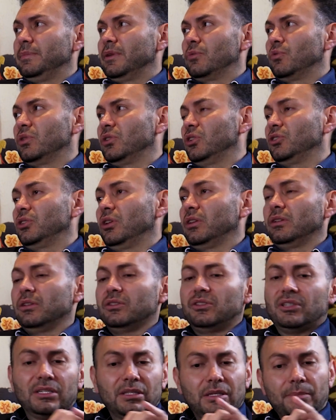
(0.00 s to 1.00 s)
but we're not talking
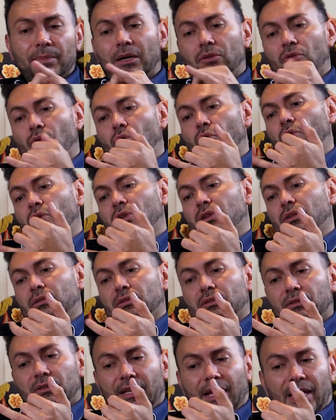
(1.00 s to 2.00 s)
just about oil,